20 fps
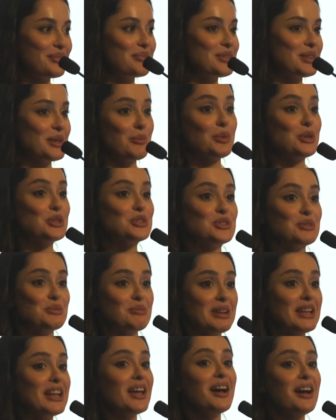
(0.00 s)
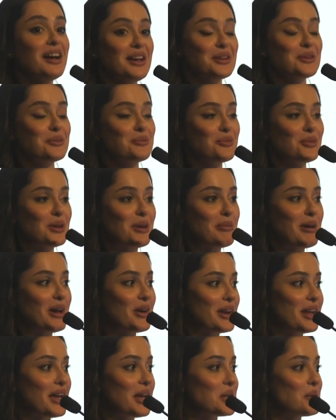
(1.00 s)
someone to learn
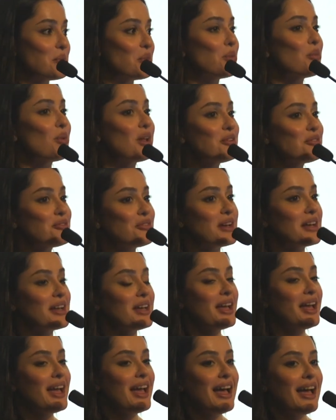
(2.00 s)
about animal welfare.